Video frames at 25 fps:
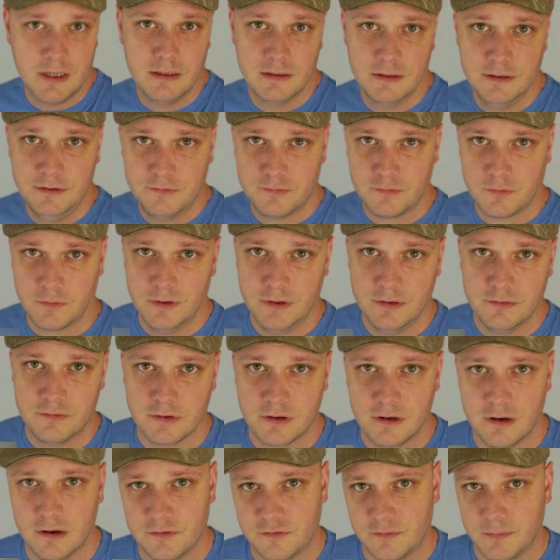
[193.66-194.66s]
Elite Screens.
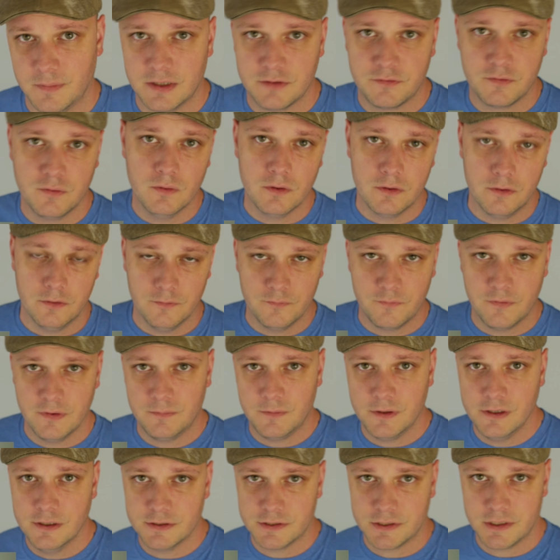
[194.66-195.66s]
It costs about
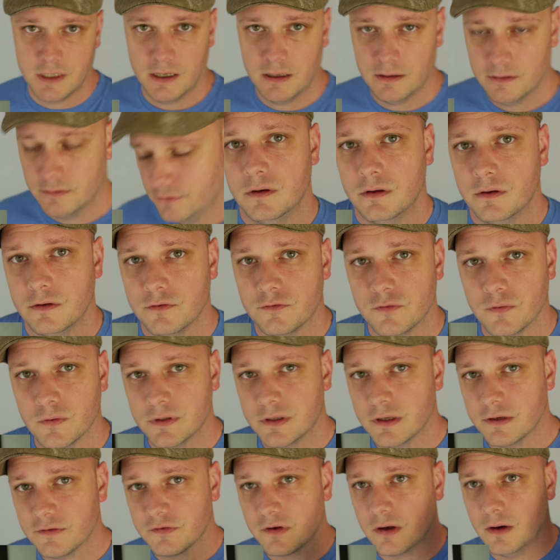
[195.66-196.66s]
$250-ish. So
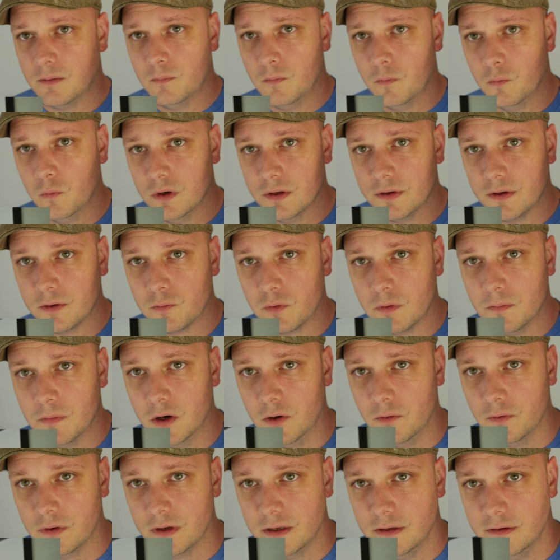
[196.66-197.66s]
it does come with a
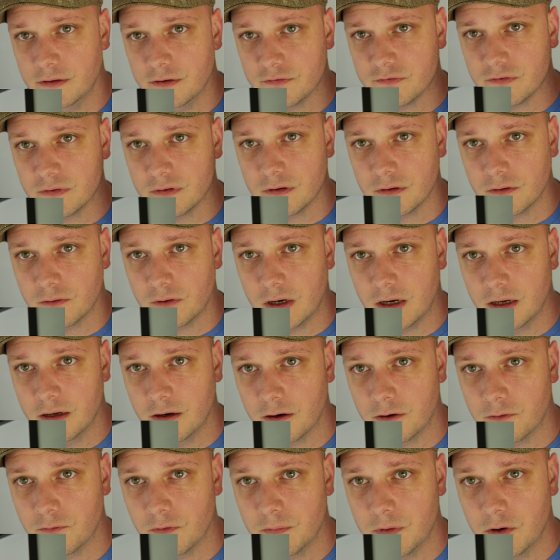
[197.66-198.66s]
remote, and this little
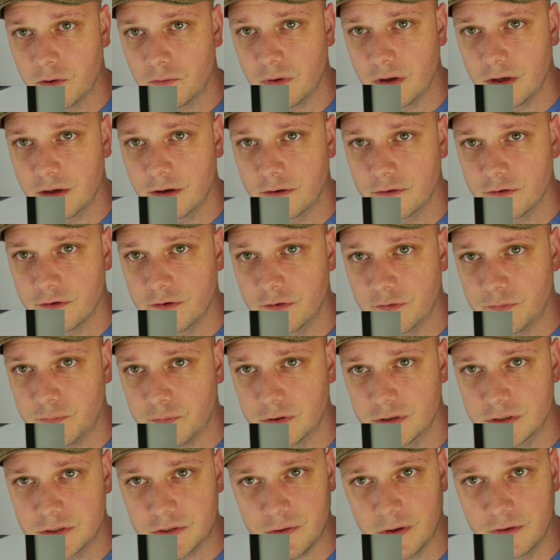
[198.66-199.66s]
IR remote right here is
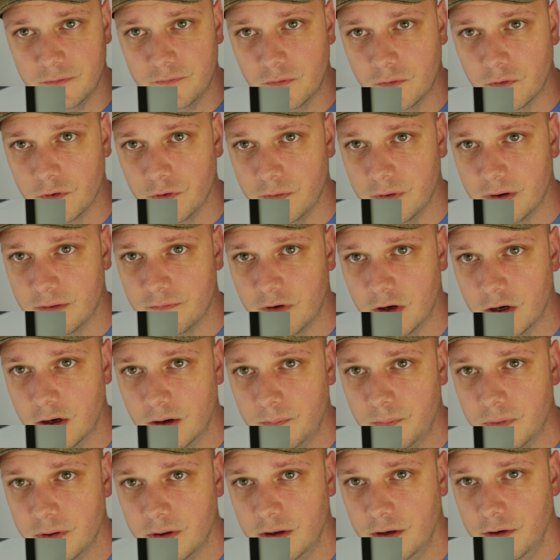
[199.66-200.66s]
pretty straightforward. You have
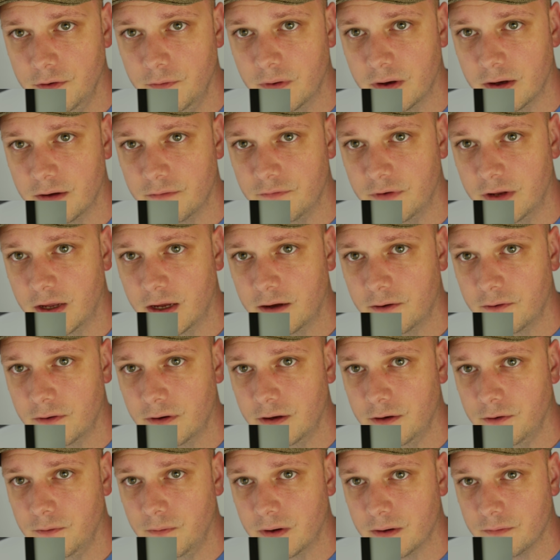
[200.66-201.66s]
up, and you have down,
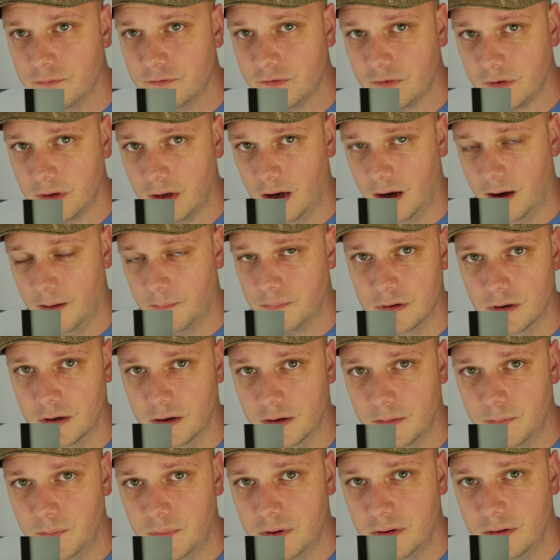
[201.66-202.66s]
and you have stop.
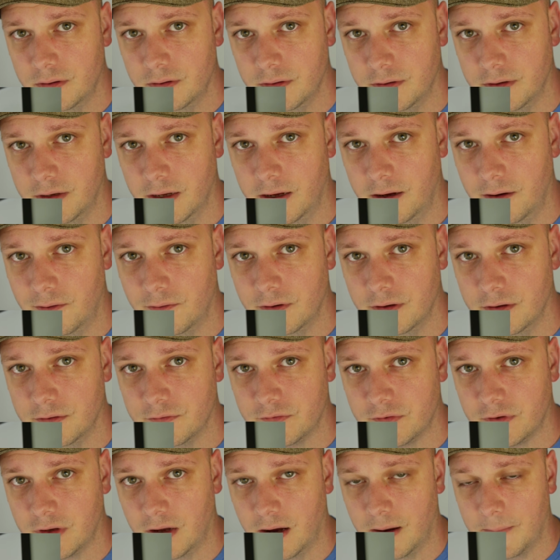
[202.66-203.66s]
Up, down,
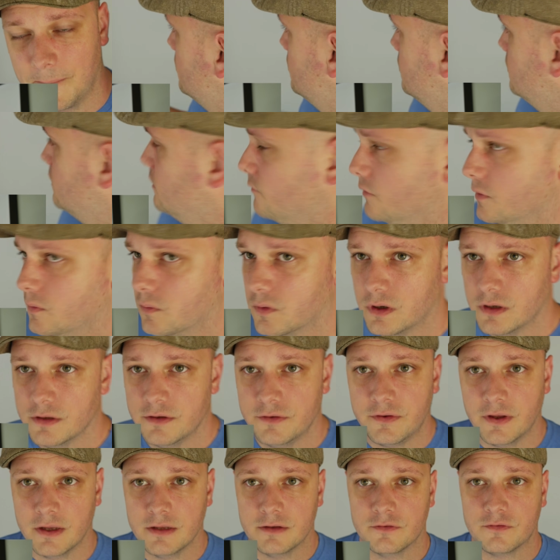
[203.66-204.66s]
and stop. If we wanted
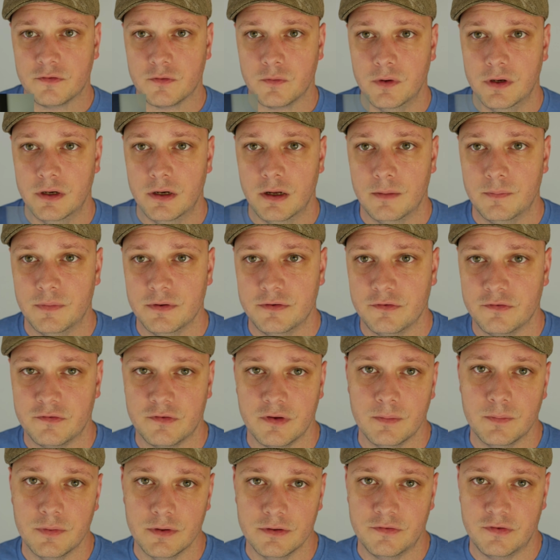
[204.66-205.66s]
to take the screen up, it's as
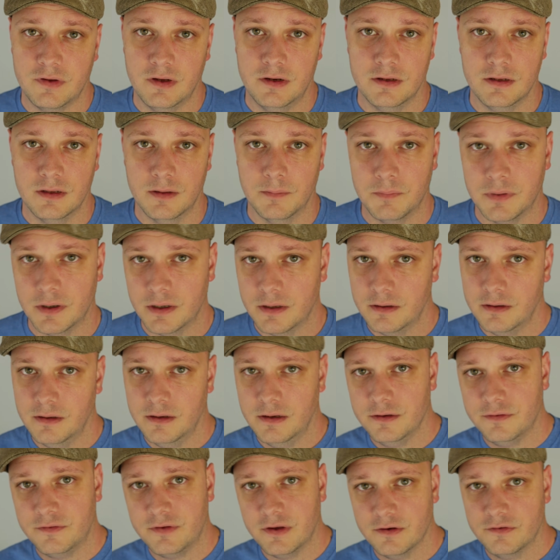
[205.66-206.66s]
simple as hitting the button.
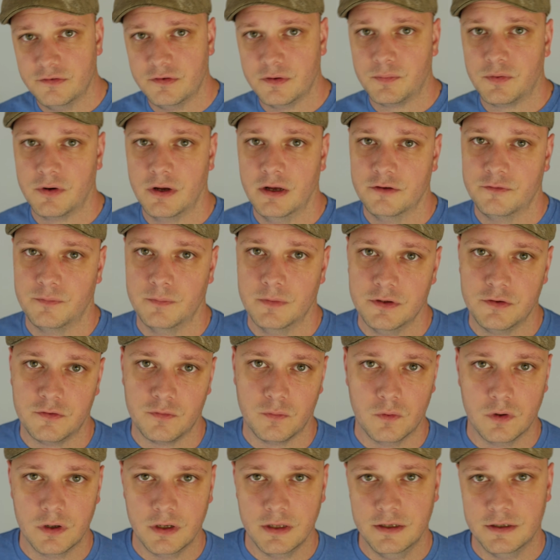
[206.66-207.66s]
It takes approximately
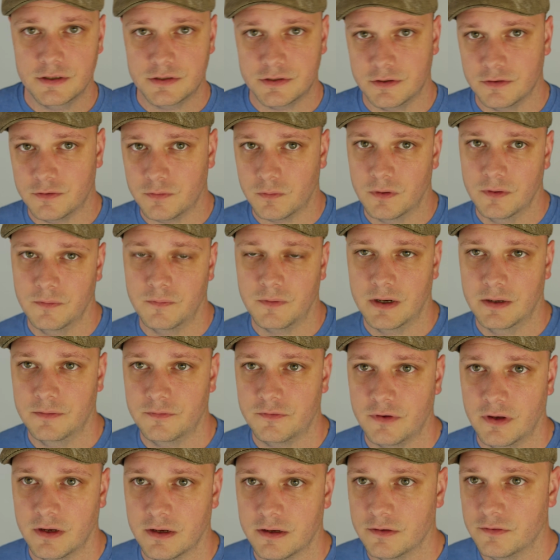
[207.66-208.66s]
20-ish to 25
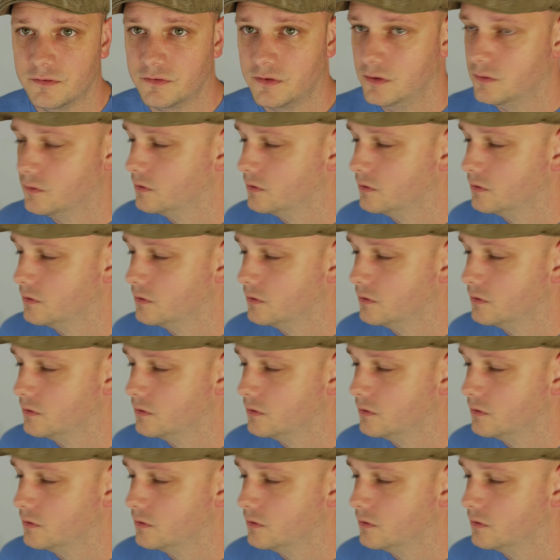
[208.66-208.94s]
seconds in